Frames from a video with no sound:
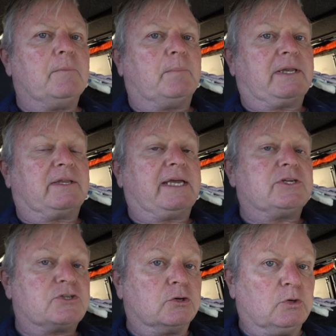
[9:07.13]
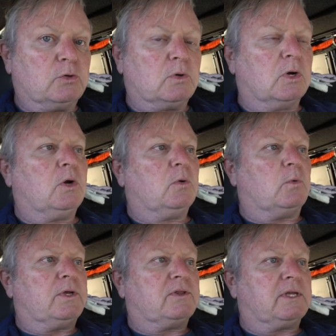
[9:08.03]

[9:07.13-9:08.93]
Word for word: but they do with